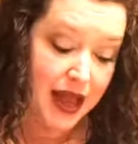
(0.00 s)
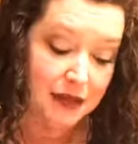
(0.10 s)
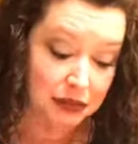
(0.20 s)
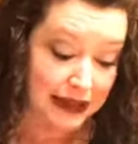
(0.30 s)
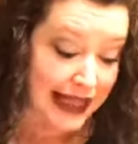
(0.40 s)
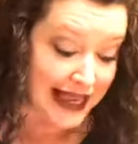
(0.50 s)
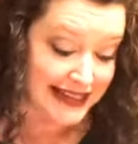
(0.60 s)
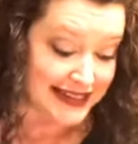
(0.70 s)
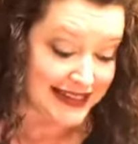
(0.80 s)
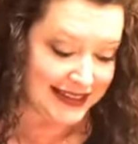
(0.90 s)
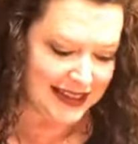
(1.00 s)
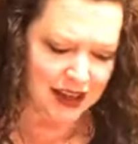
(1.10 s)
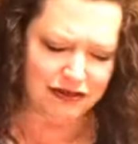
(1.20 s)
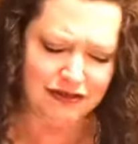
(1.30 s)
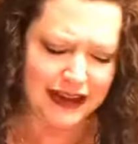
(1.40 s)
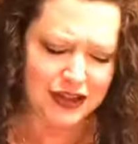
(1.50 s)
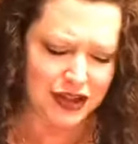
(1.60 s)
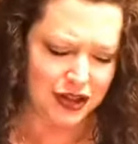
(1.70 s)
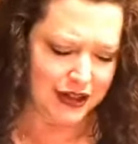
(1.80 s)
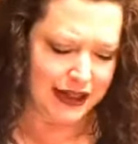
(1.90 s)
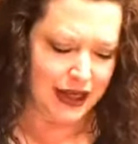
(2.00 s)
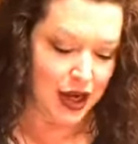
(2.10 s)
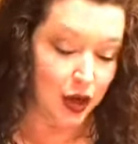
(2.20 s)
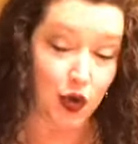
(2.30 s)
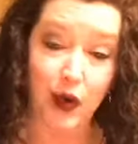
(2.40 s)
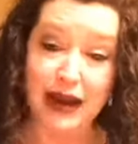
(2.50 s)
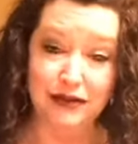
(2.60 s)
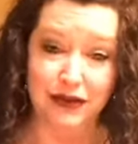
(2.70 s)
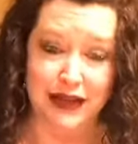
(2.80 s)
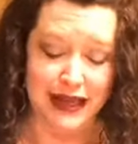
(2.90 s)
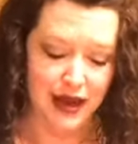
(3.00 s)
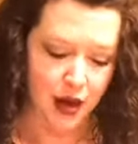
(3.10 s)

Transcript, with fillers: Bless, affectionately, gratefully,